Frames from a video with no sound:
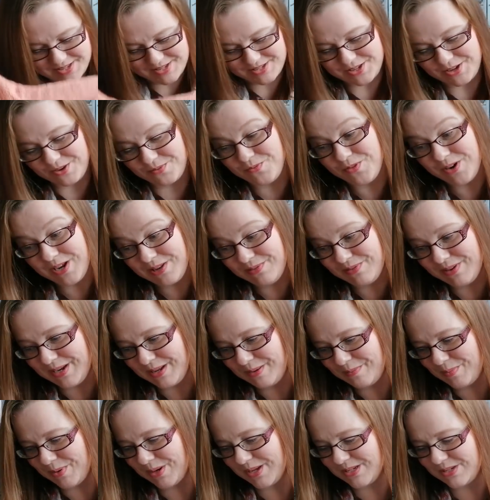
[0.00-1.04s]
So I'm really
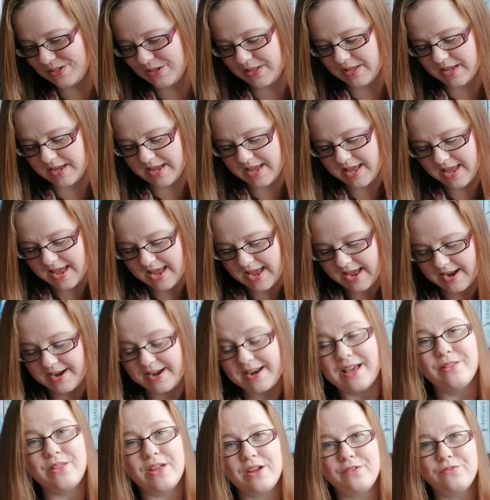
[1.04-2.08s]
impressed with that. And
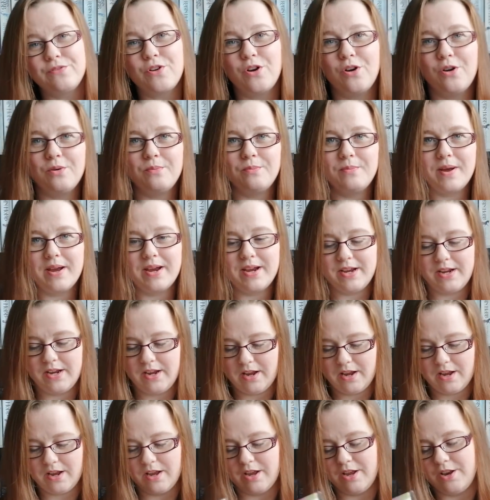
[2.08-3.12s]
now that I've got
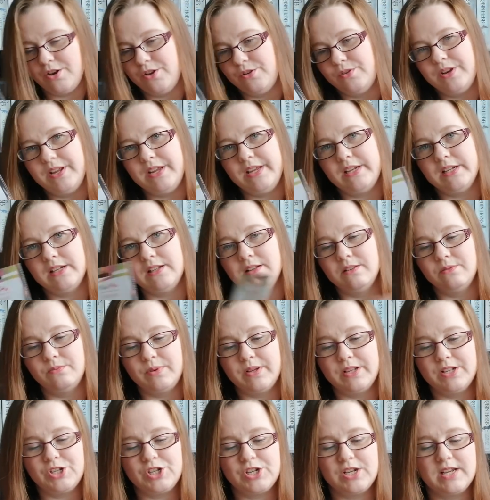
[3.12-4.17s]
my new needle,
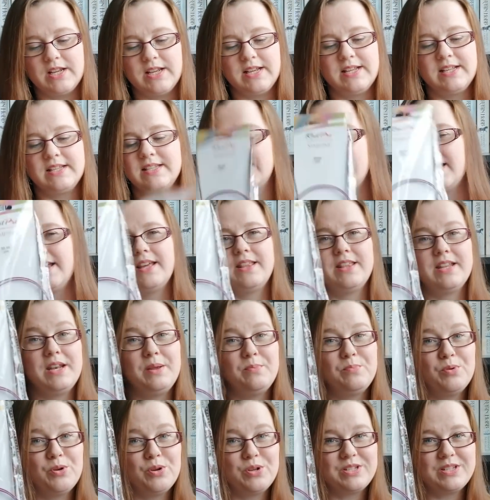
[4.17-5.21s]
which is the
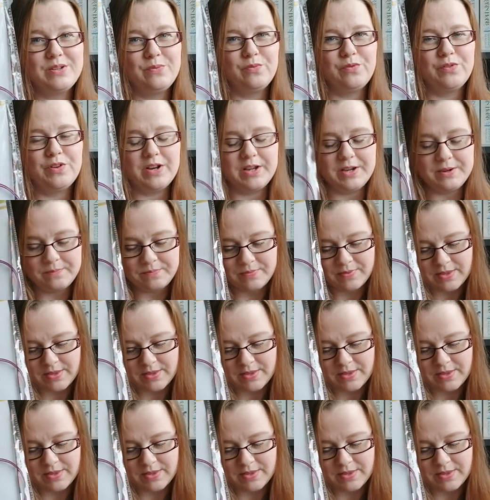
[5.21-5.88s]
Knit Pro Symphony,